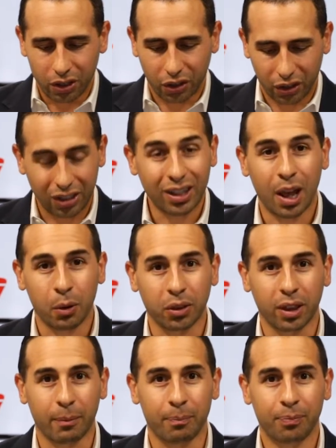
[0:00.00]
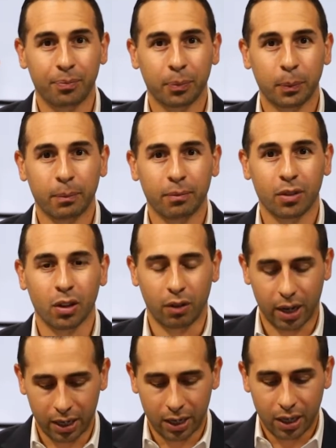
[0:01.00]
you sit down with them,
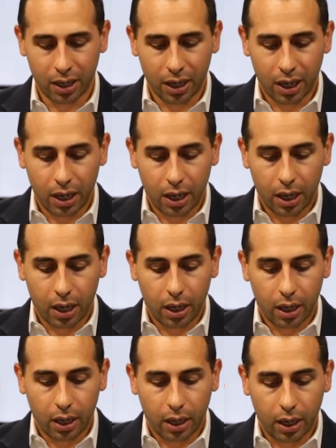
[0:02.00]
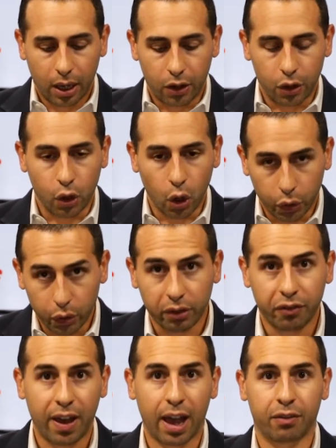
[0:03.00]
right? You go through
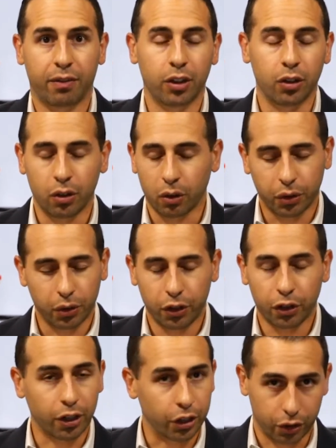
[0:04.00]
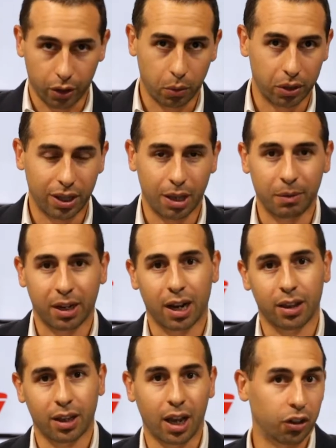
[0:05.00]
you go through your intro with them and kind
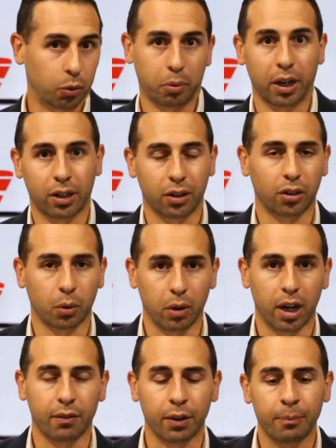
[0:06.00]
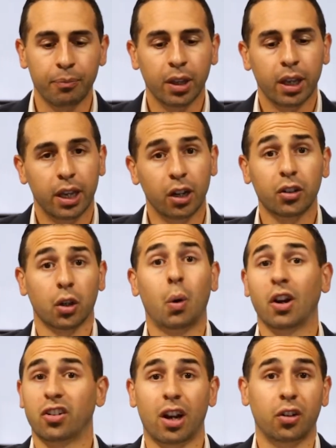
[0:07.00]
of the icebreakers and whatever. Here's a
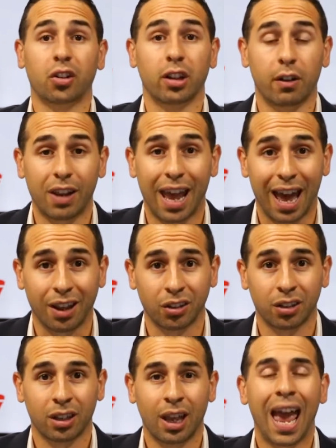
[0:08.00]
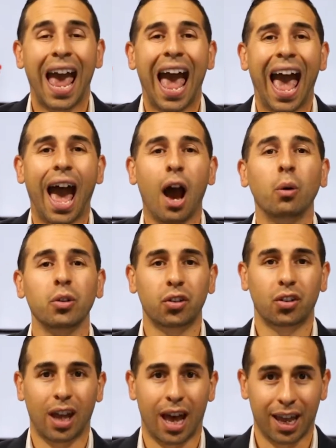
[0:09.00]
question I used to love to ask.
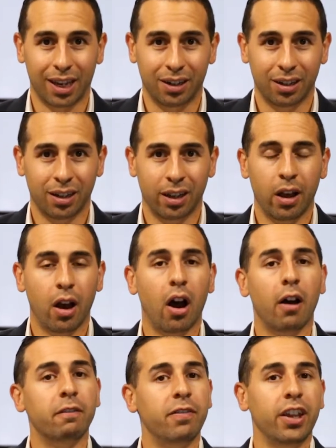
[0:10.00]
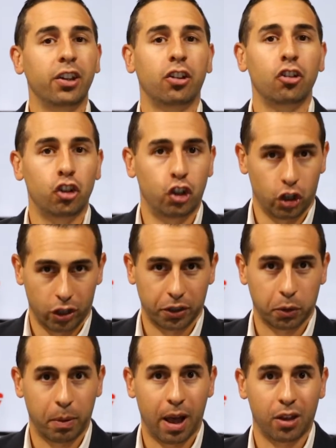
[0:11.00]
Outside of this
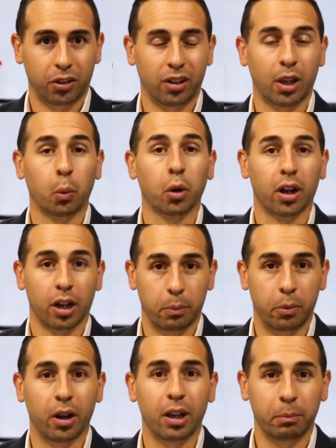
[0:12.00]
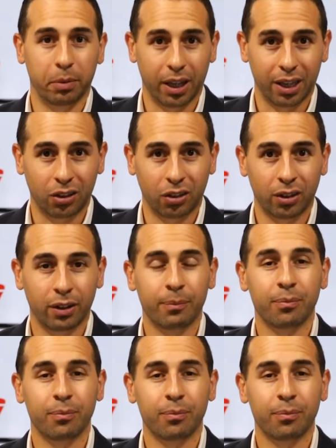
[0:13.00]
insurance policy that we're going to put in place,